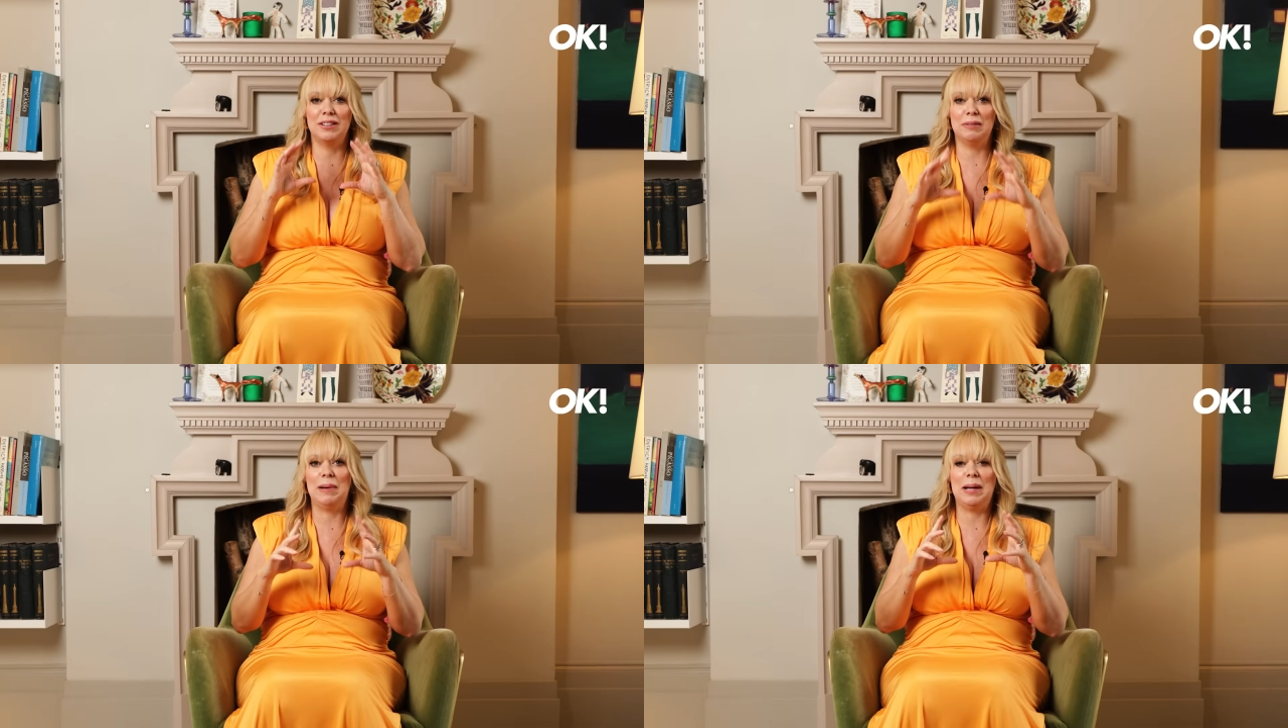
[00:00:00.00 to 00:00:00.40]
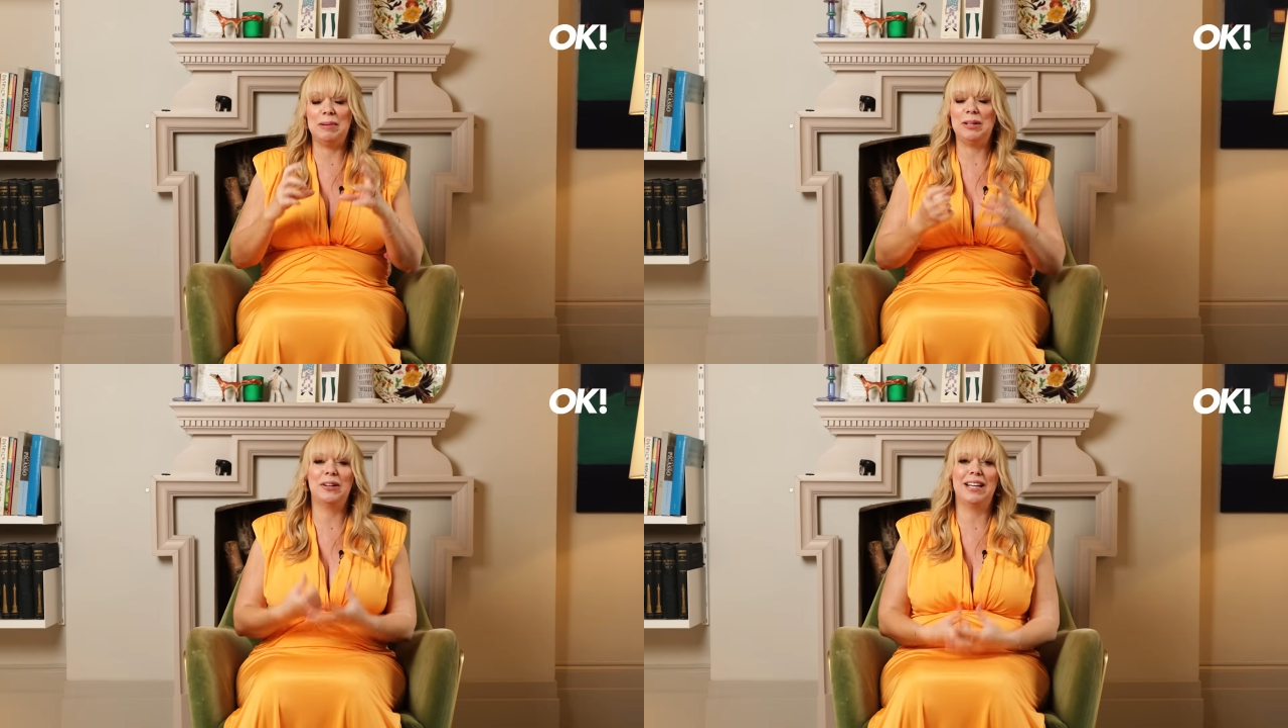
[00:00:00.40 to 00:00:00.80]
the
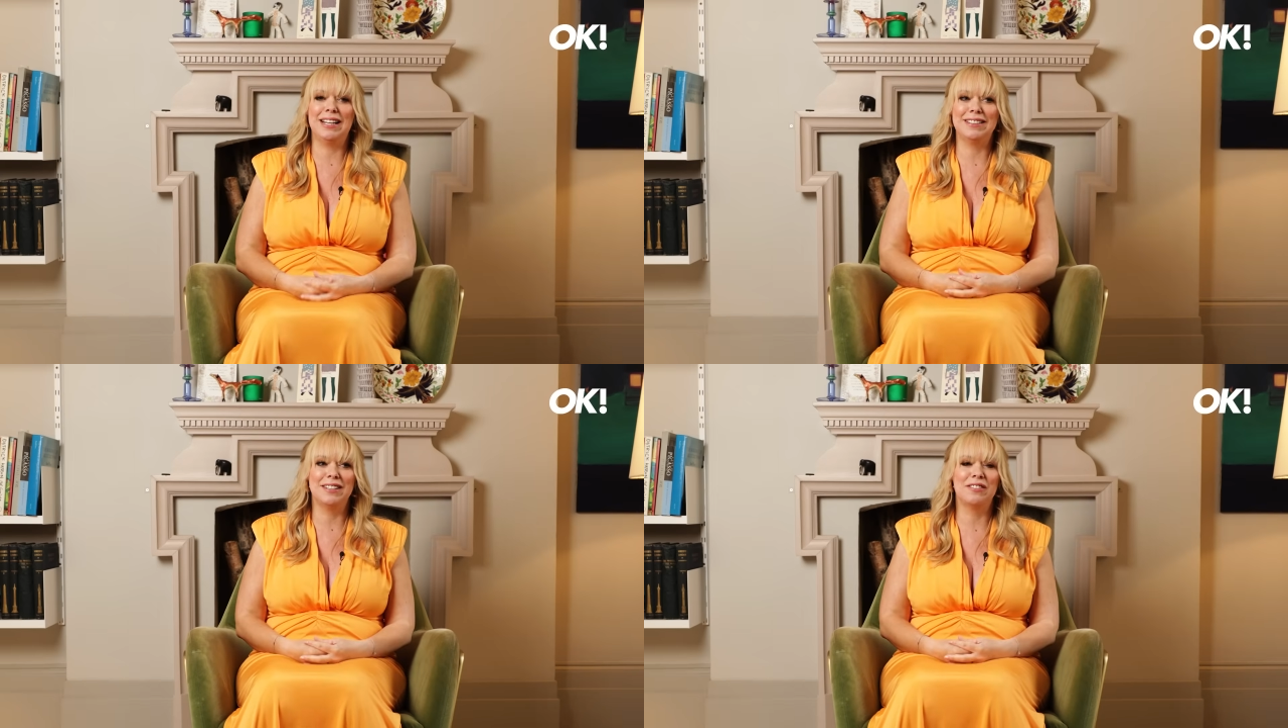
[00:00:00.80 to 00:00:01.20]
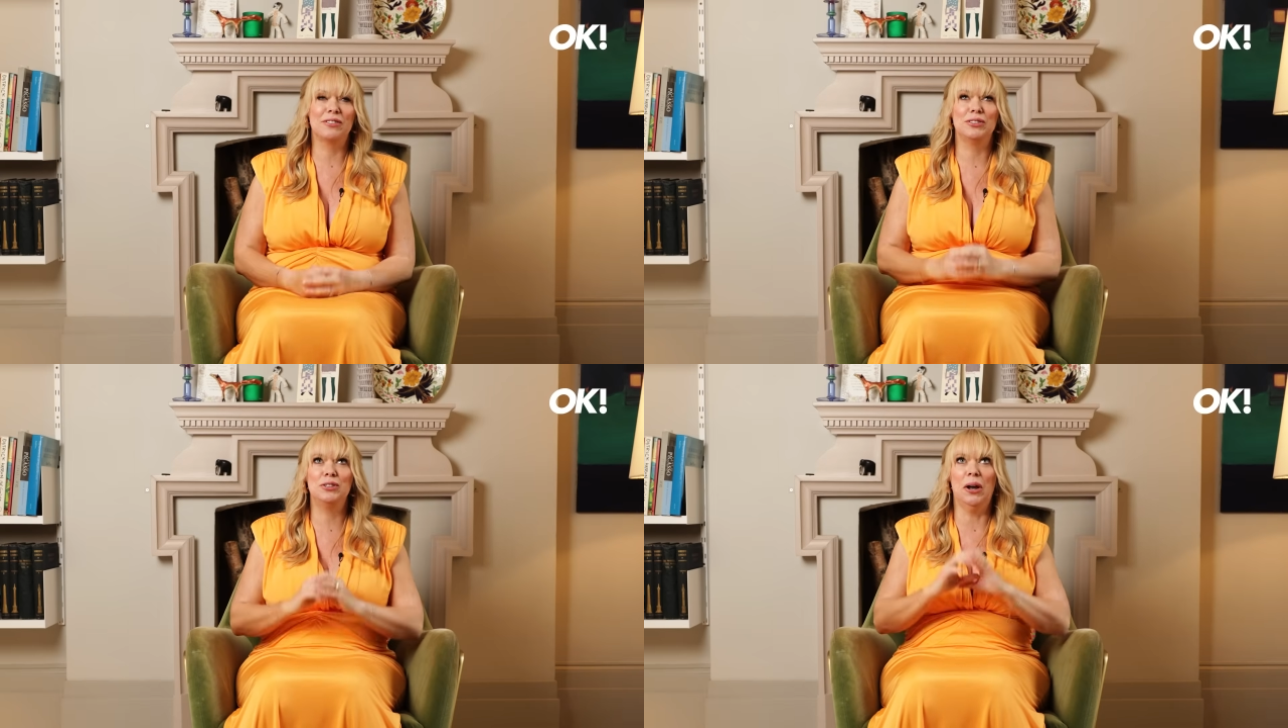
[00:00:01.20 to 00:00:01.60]
baby looking
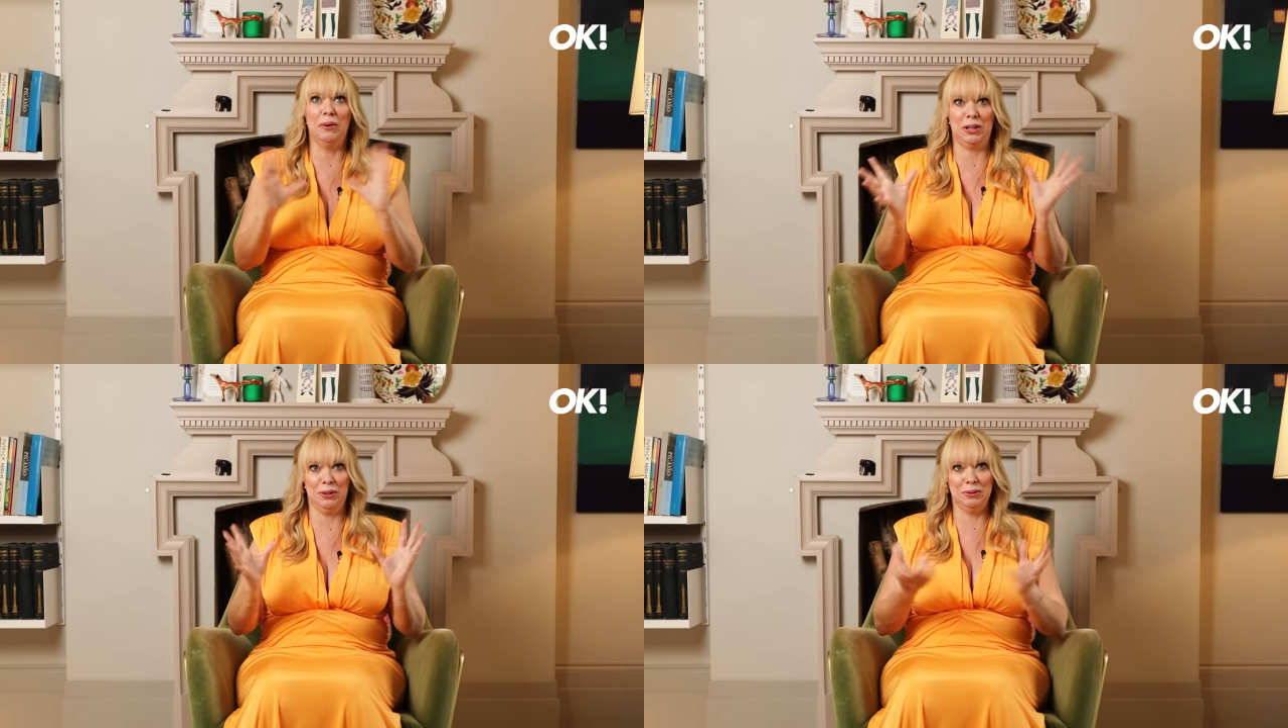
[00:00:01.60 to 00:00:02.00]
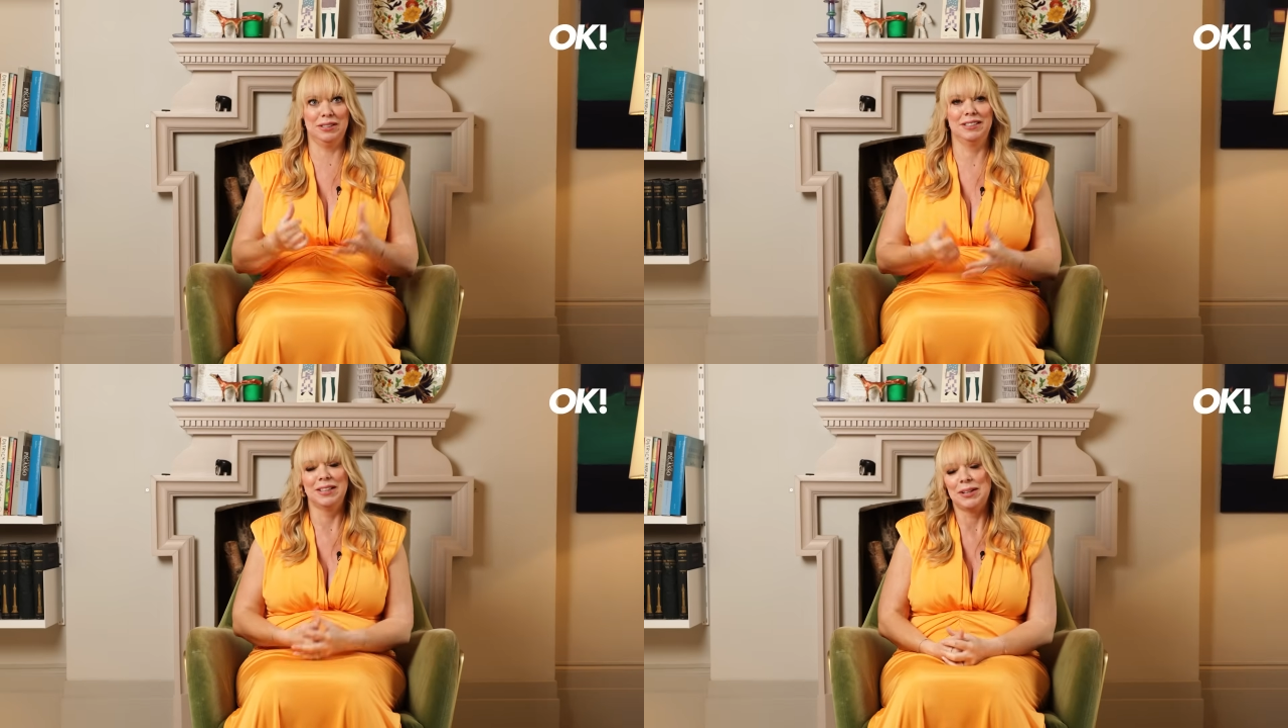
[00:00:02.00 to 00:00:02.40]
so cute.